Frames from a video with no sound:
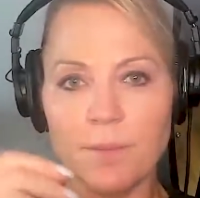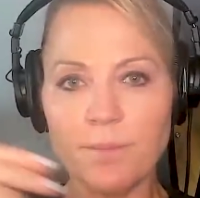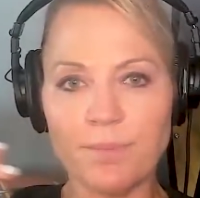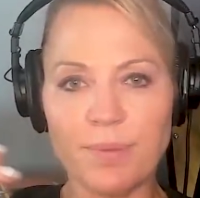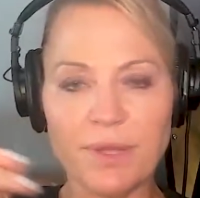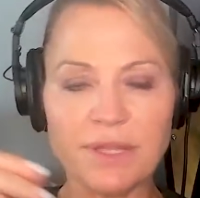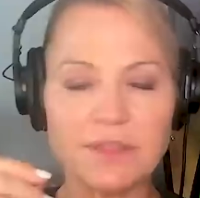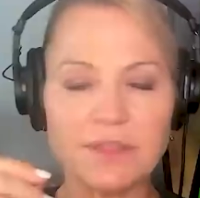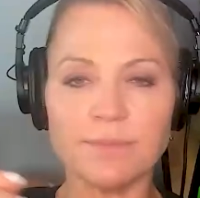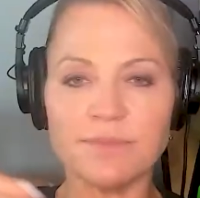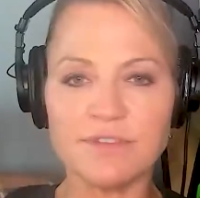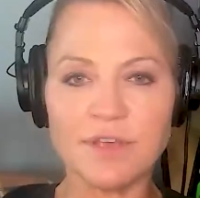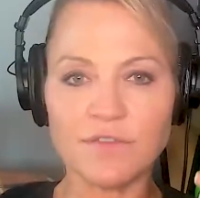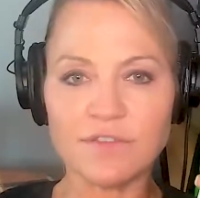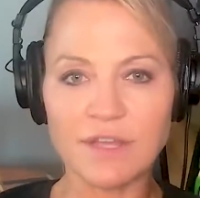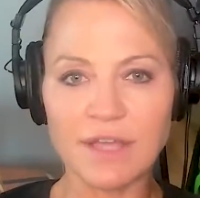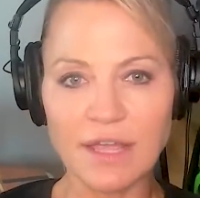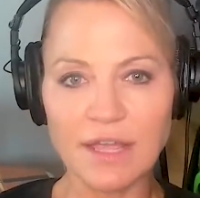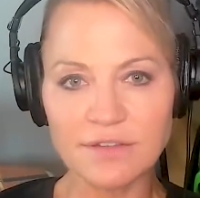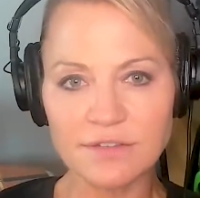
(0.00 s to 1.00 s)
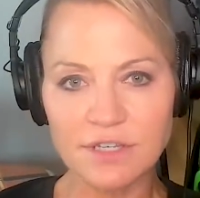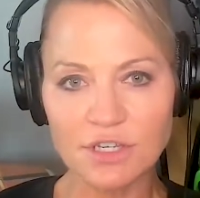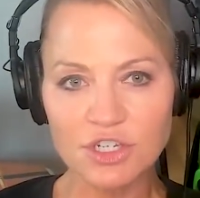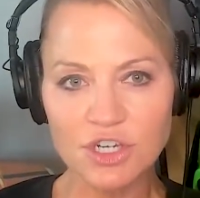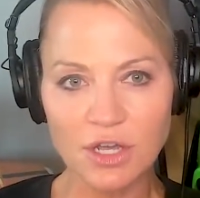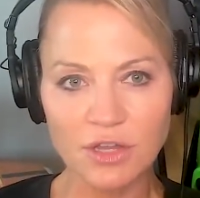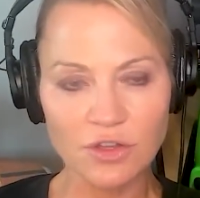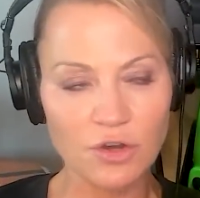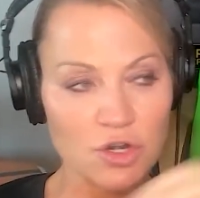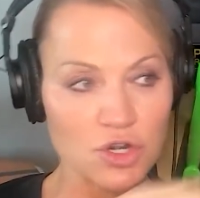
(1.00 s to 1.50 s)
pit themselves against each
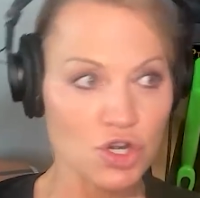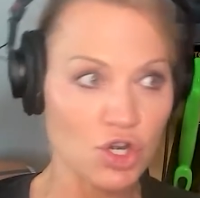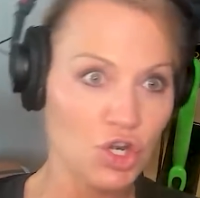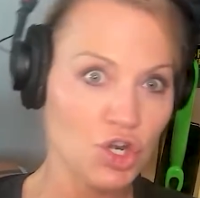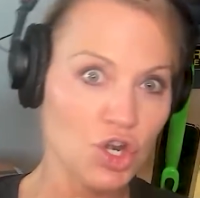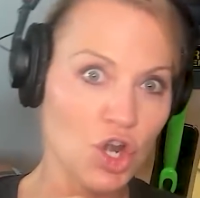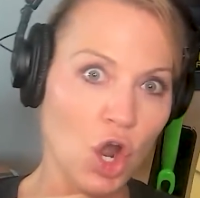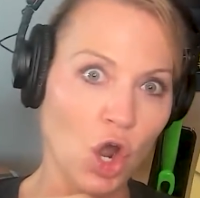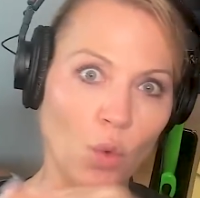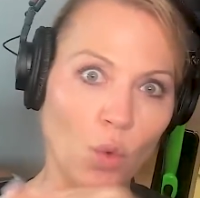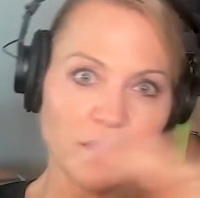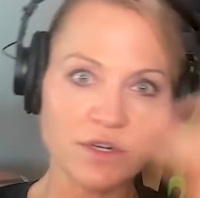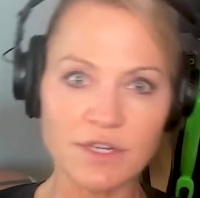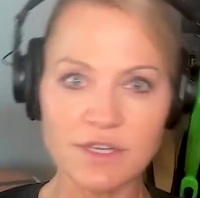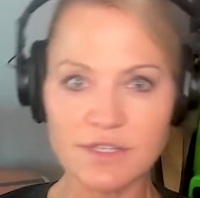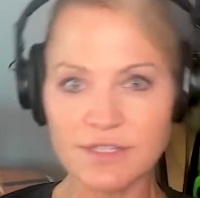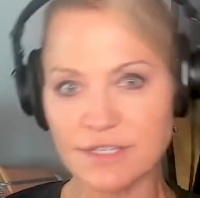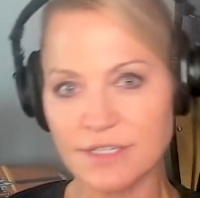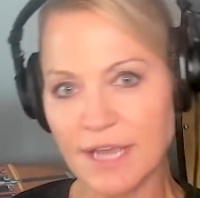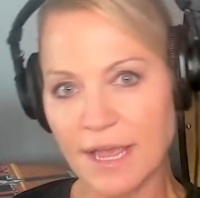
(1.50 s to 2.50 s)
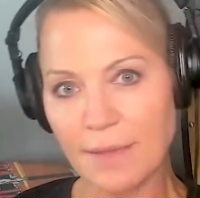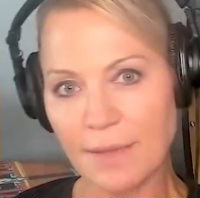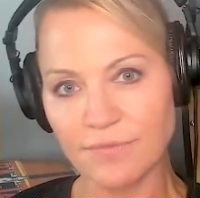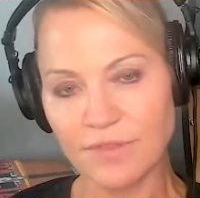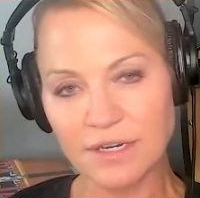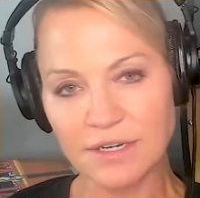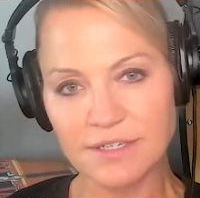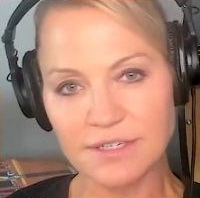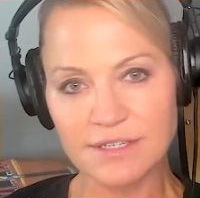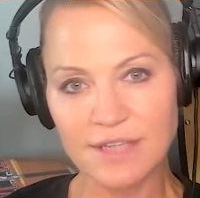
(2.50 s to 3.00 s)
other and no one does a damn
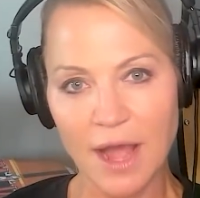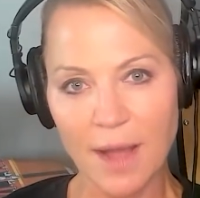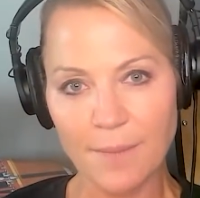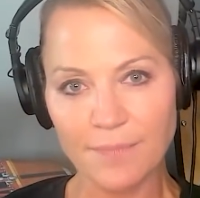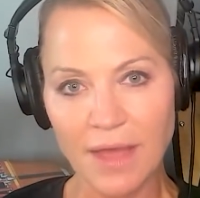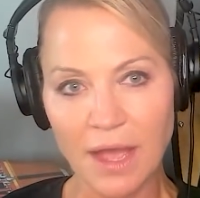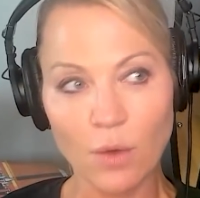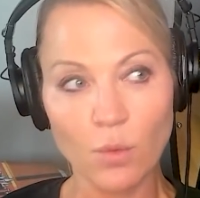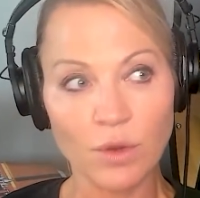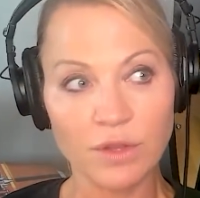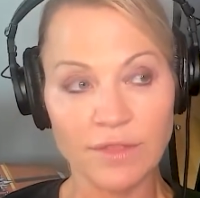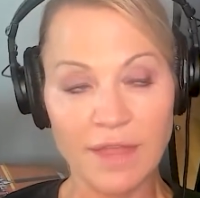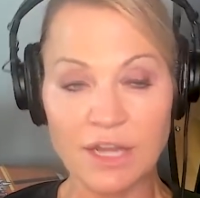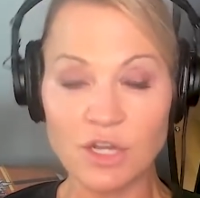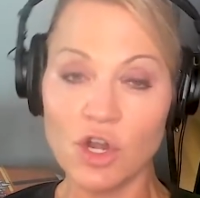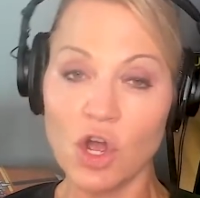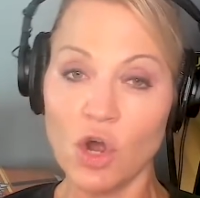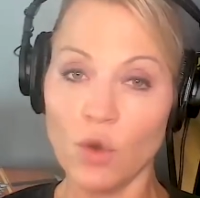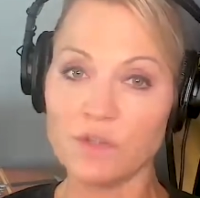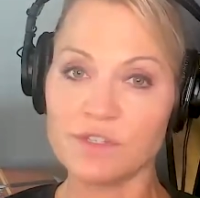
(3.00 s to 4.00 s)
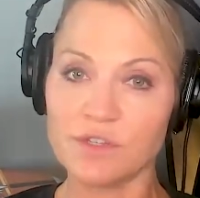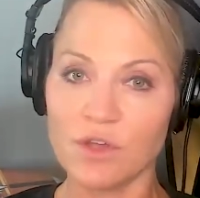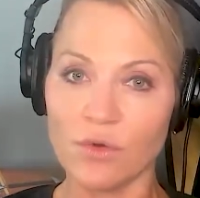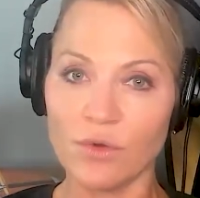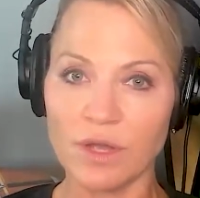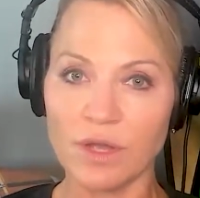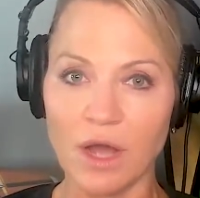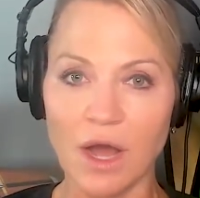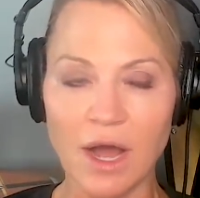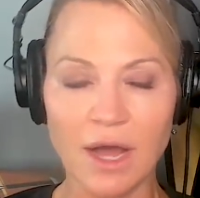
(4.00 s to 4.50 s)
thing to stop that when they know what's
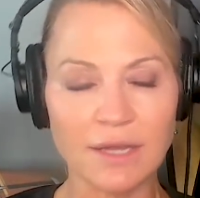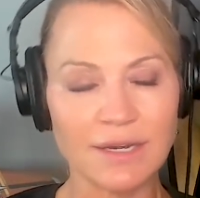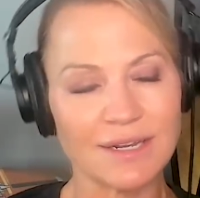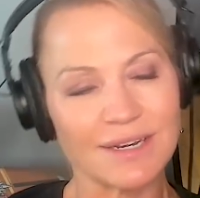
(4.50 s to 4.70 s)
going on.